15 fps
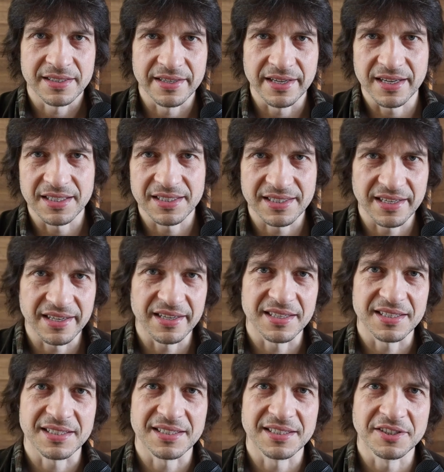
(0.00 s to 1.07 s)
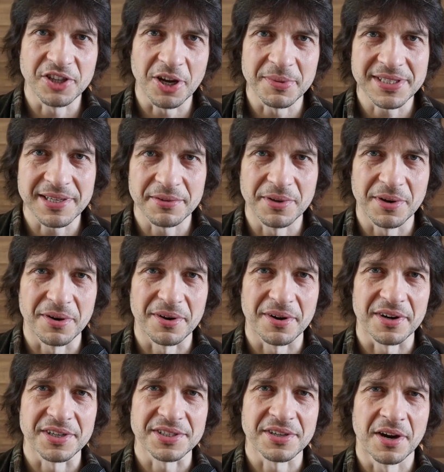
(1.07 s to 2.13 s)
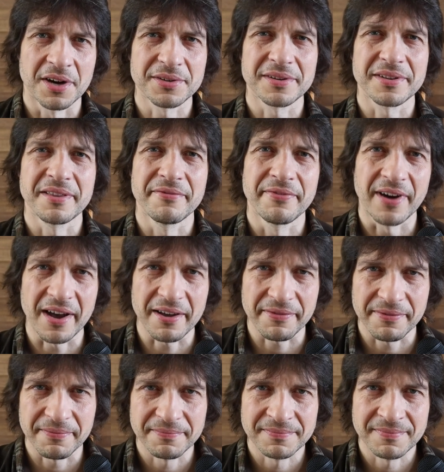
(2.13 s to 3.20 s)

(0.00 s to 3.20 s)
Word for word: This is Tommy's Outdoors 105,